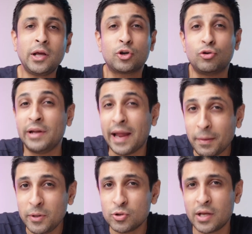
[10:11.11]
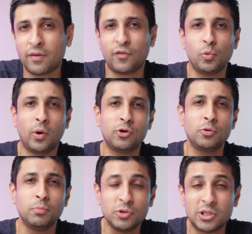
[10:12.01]
to create music, if you want to
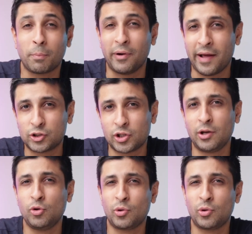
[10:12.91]
do music production and